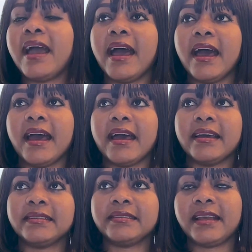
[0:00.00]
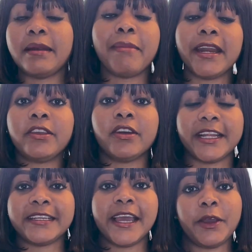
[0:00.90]
and manicure
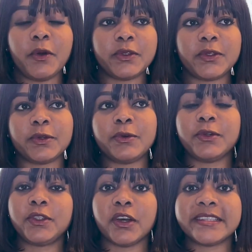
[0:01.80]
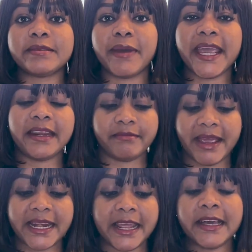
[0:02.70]
lady I go to, who does my
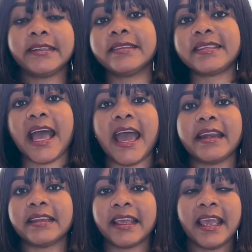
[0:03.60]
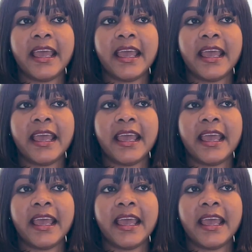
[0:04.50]
nails and